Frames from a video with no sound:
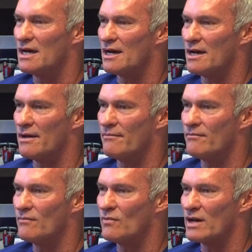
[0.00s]

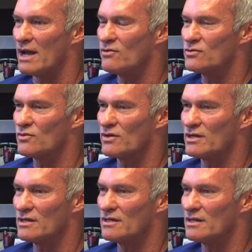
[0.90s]
When I was
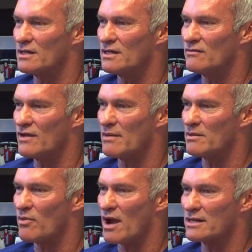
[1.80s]
working in
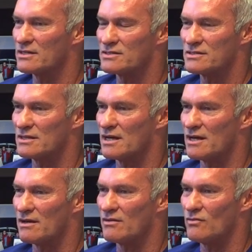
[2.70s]
family practice,
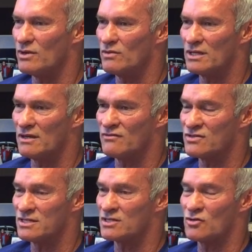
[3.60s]
we would give
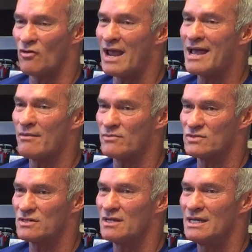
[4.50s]
6
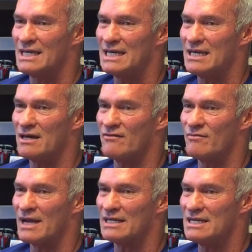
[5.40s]
grams
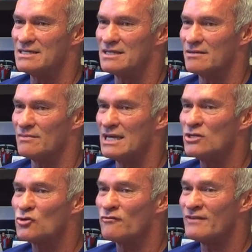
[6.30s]
of magnesium
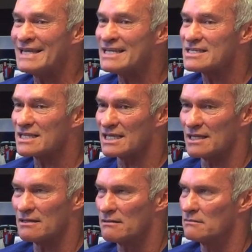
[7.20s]

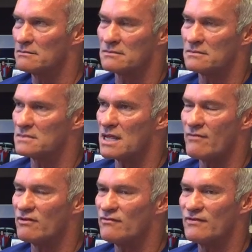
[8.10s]
intravenously
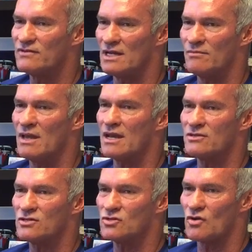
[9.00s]
every 15
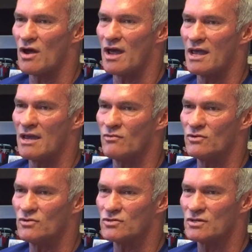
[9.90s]
minutes to try and
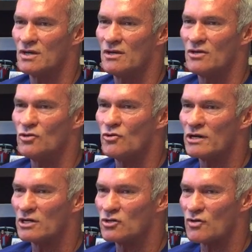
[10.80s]
reduce
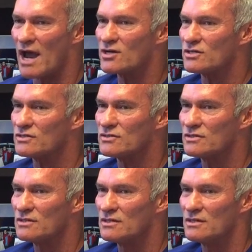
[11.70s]
uterine contractions